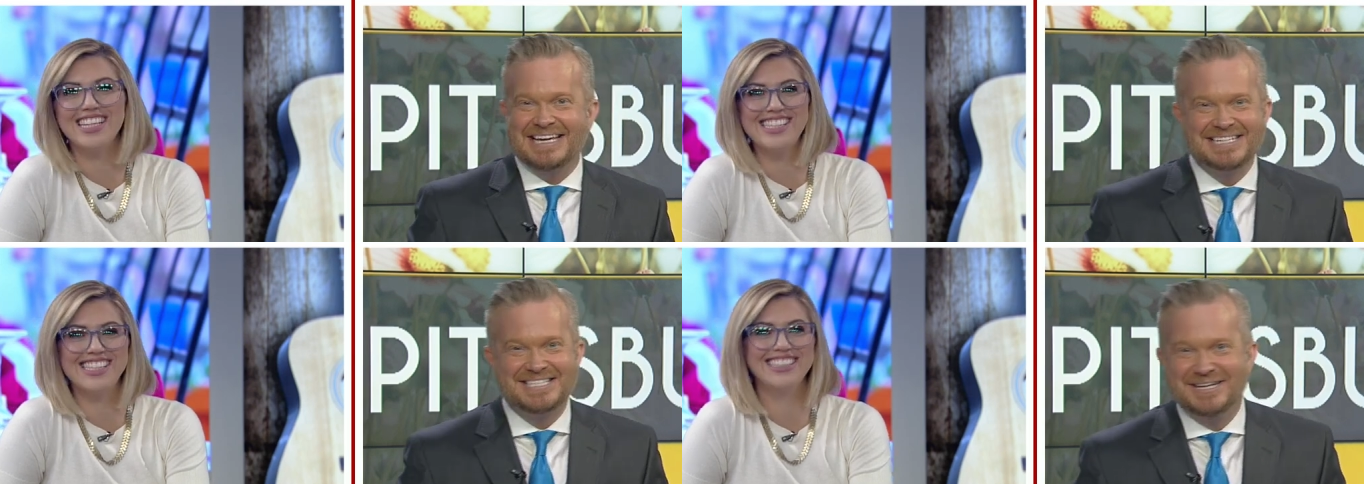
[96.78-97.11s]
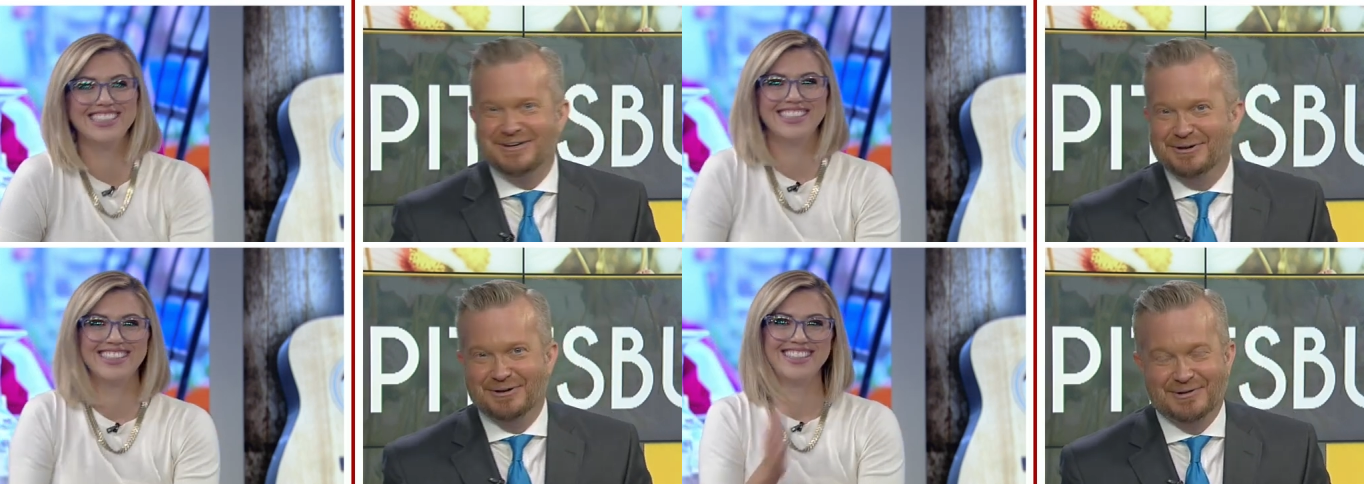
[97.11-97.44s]

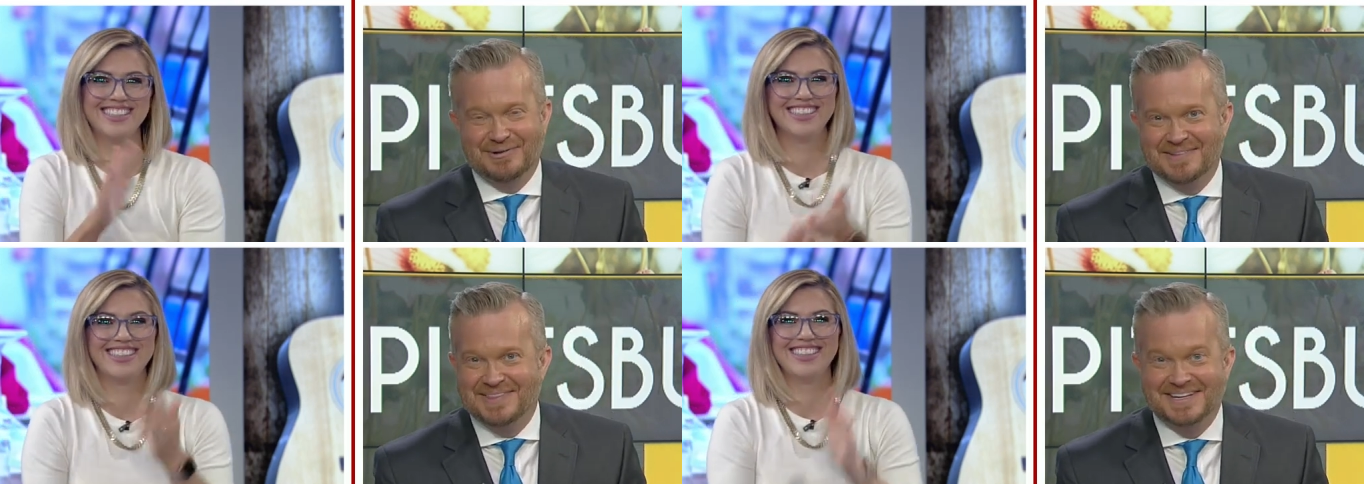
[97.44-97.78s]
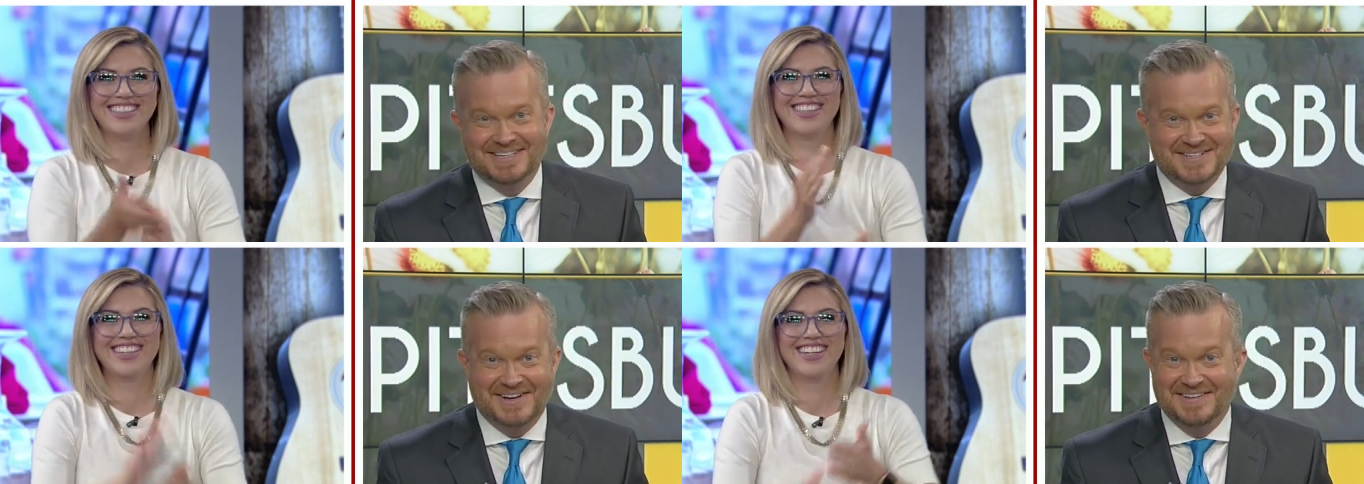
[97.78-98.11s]
Speaker 1: continue to learn
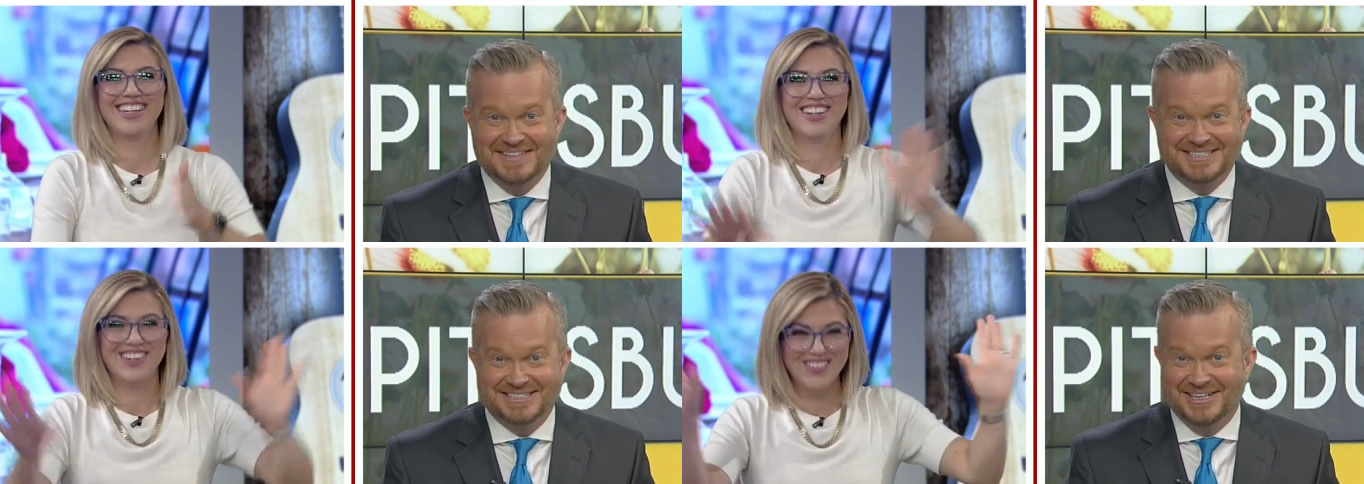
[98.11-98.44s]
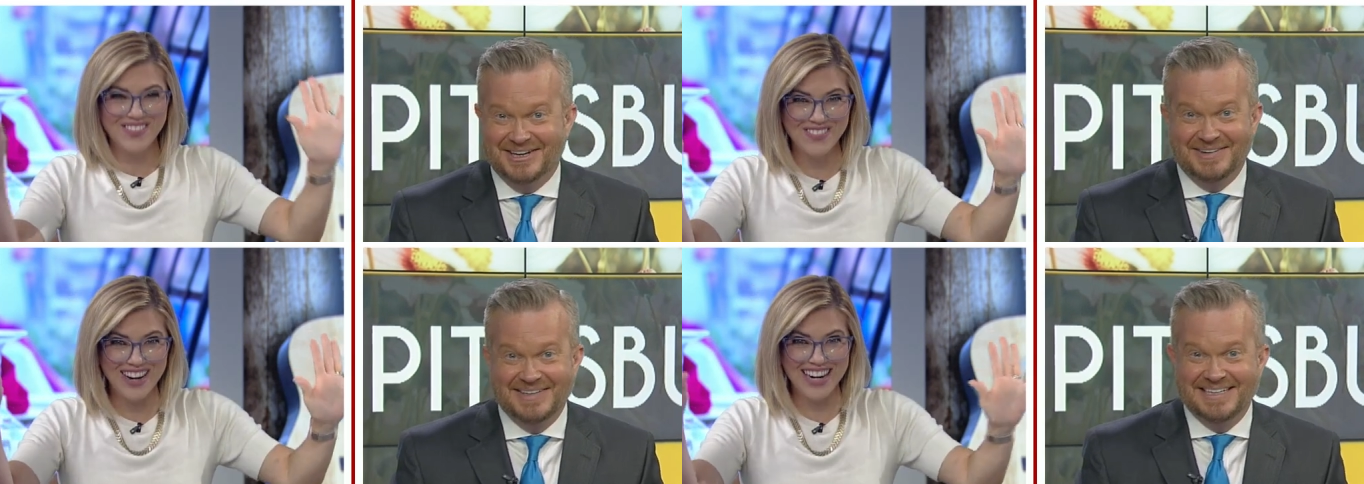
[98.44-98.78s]
things on this
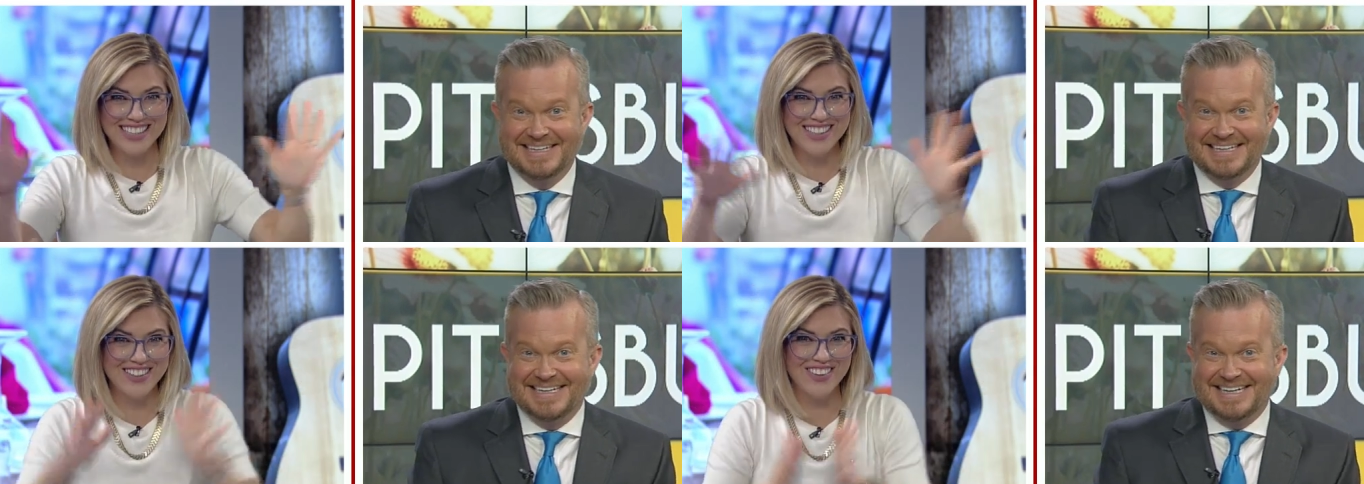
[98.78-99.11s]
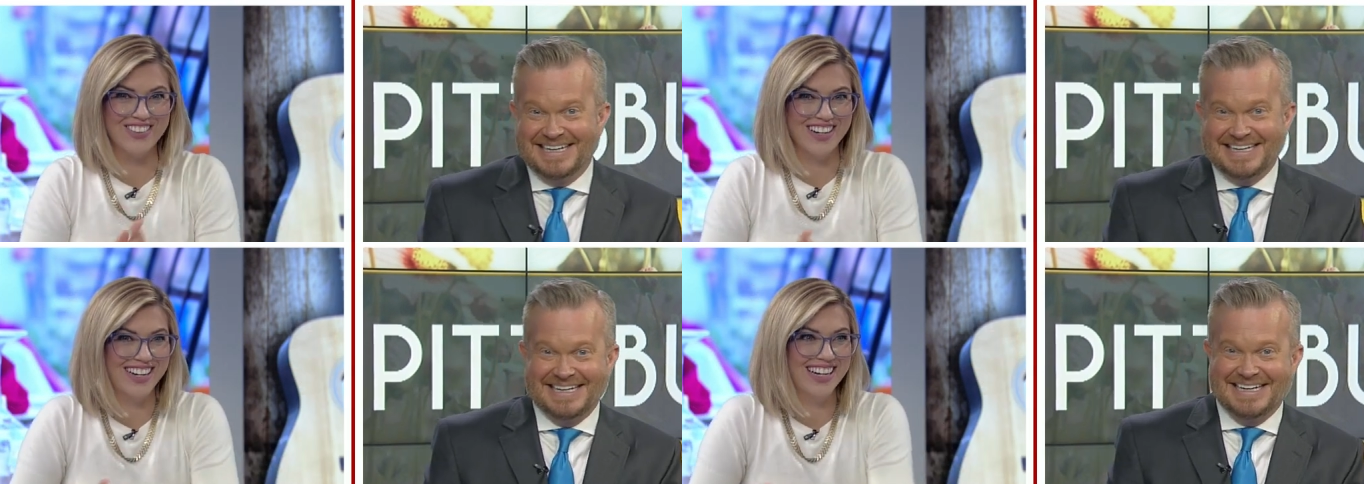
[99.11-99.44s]
show. Rant over.